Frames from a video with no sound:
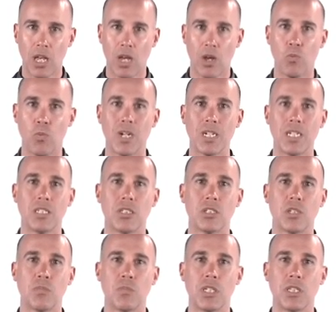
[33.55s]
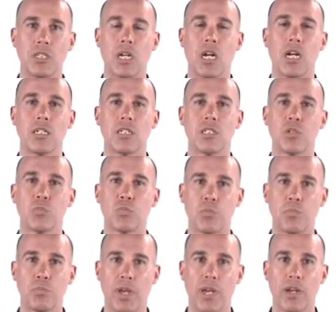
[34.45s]
and what needs to be done to
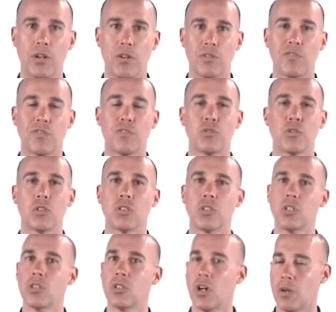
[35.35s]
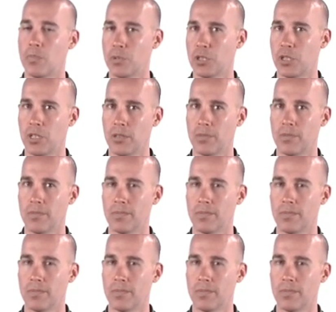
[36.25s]
prepare for its adoption.